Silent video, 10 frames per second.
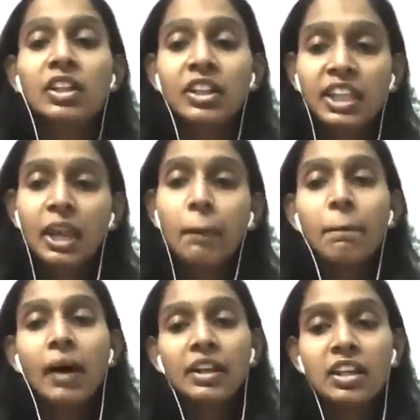They
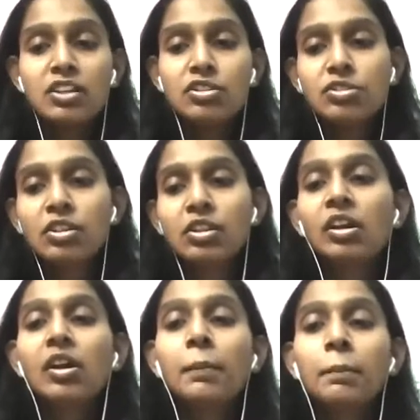partition
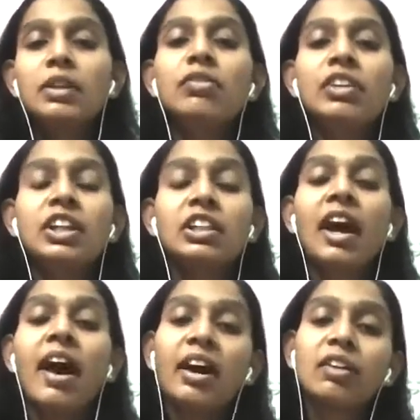between the
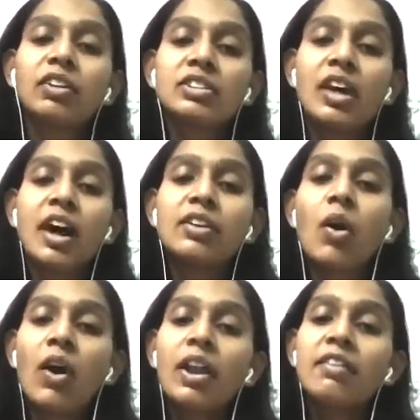aqueous and
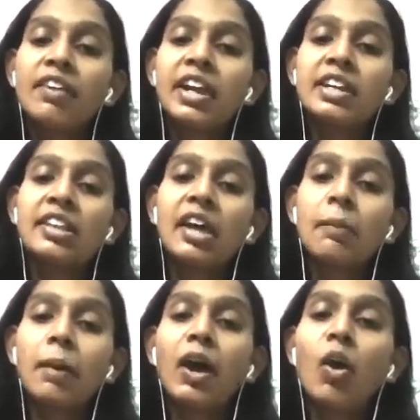oil phase,
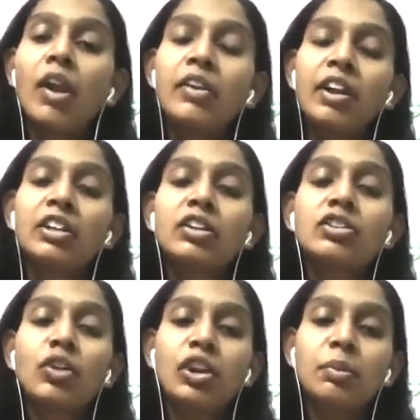thereby altering the
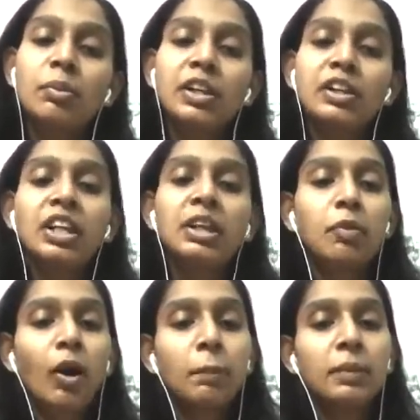solubility
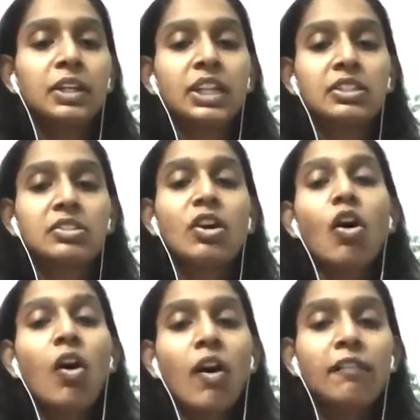properties
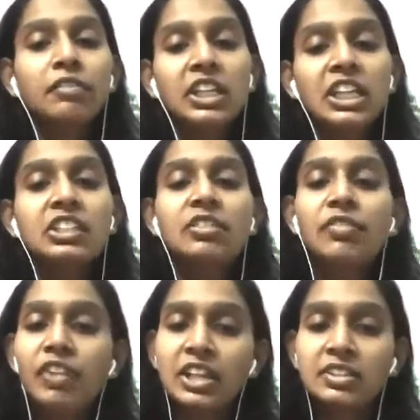of these
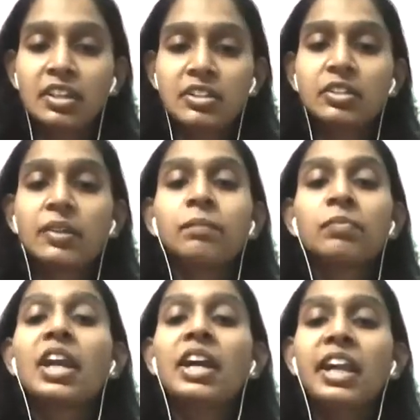phases.
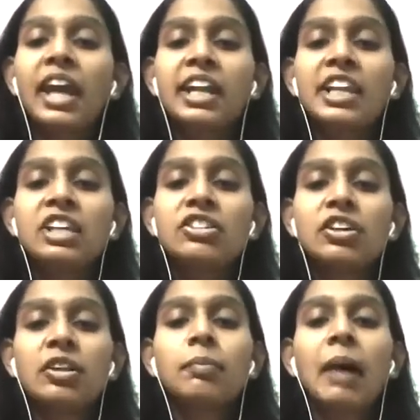In
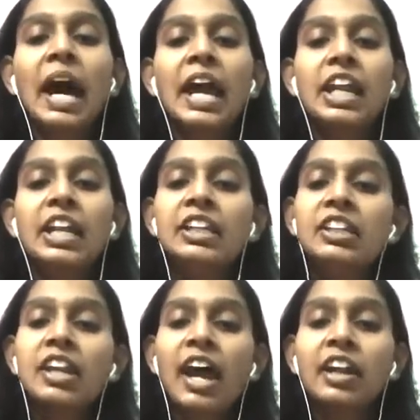addition,
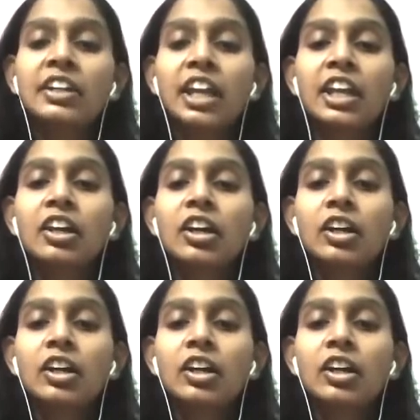the